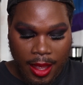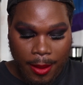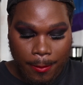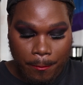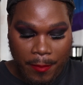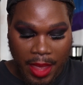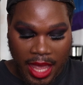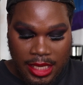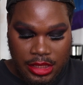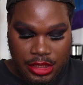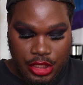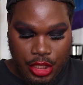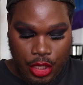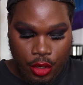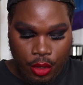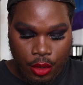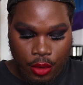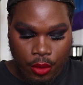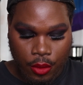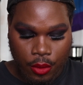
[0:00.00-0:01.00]

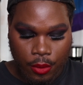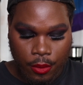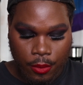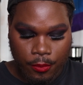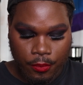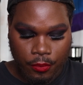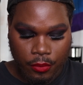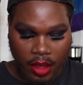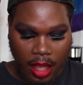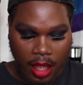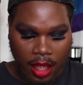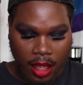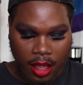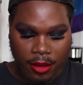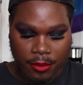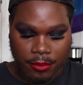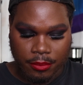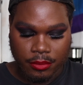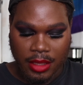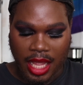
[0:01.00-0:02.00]
Bento
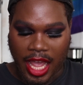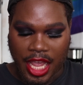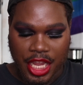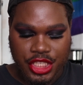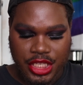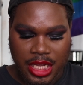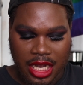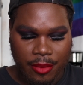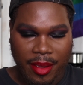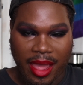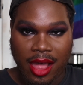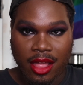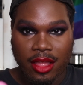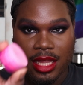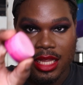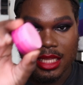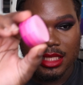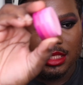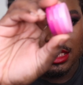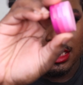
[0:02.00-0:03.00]
eyeshadow
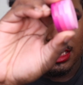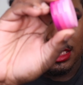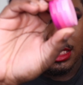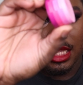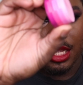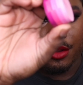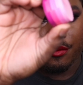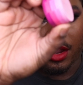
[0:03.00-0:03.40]
palette. It's this thing